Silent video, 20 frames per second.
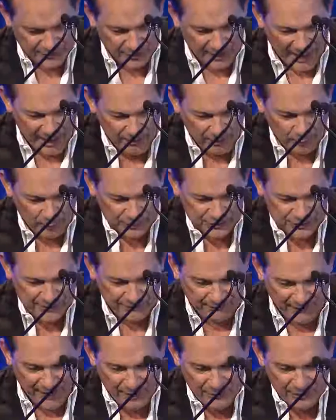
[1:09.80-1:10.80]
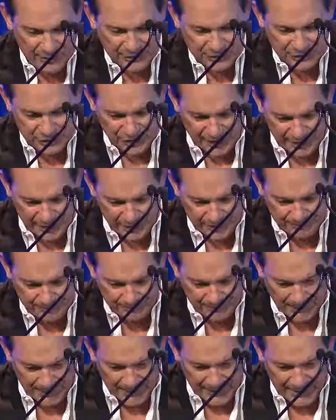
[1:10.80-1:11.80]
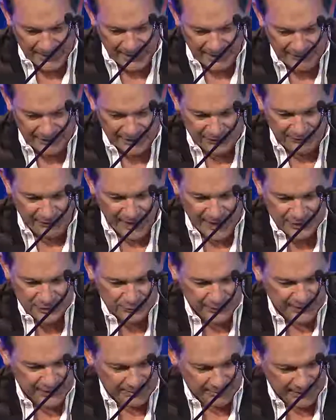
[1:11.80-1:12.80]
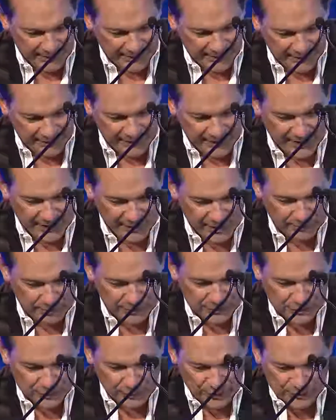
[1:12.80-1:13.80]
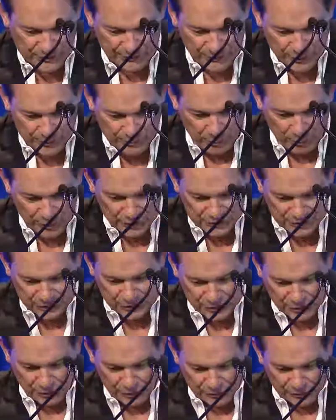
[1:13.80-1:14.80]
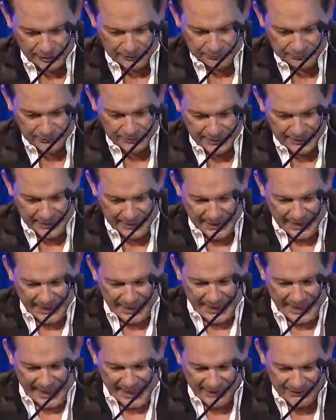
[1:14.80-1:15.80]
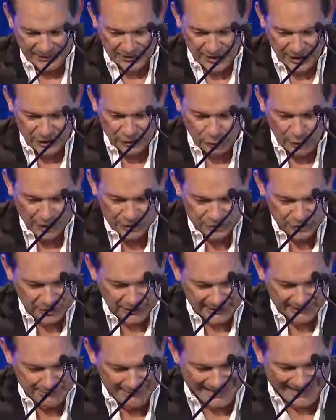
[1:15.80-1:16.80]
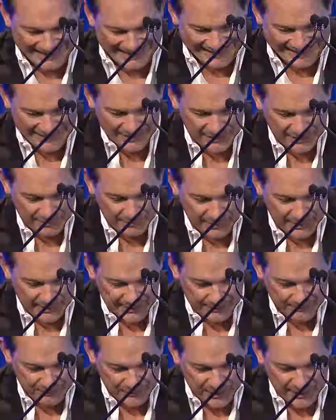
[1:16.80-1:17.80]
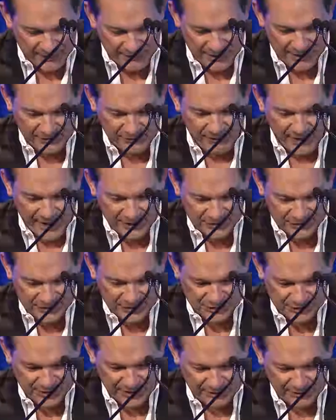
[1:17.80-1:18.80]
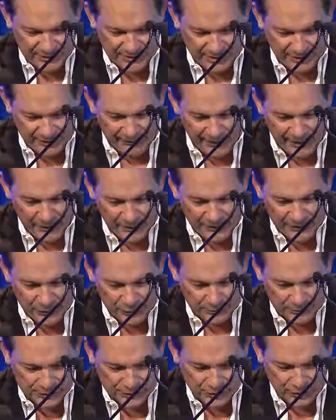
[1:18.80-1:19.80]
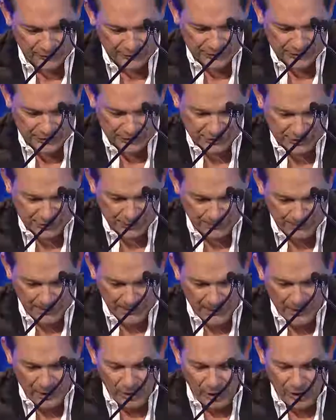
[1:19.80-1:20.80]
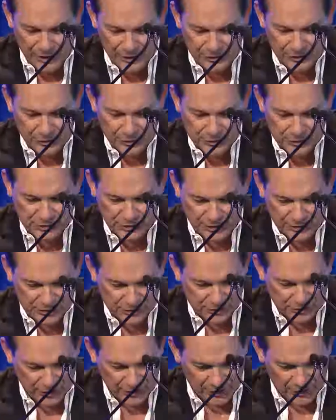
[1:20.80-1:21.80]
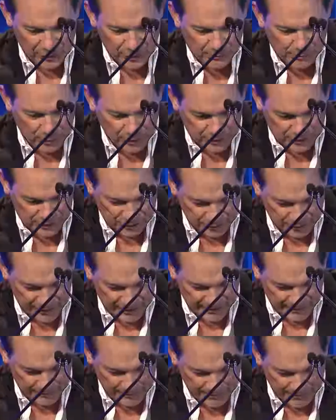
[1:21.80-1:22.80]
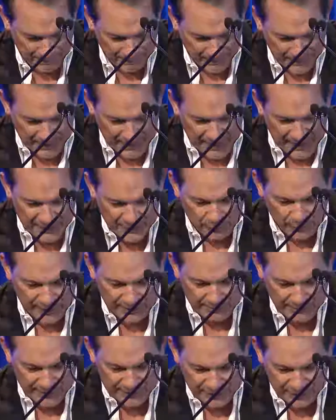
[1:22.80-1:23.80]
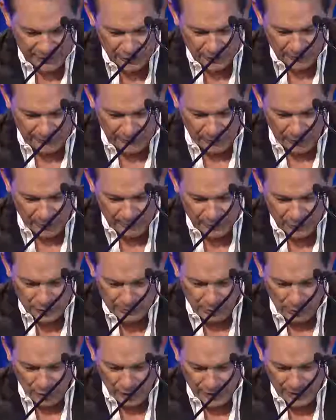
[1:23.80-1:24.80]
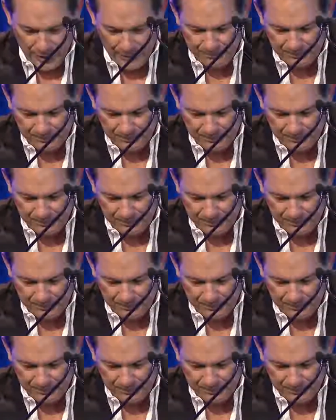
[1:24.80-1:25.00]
Howell was the founding chair of the Advisory Committee of the Heritable Disorders of Newborns and Children and the congressionally mandated committee that advises the Secretary of Health and Human Services on issues concerning newborn screening and the recommended Uniform Newborn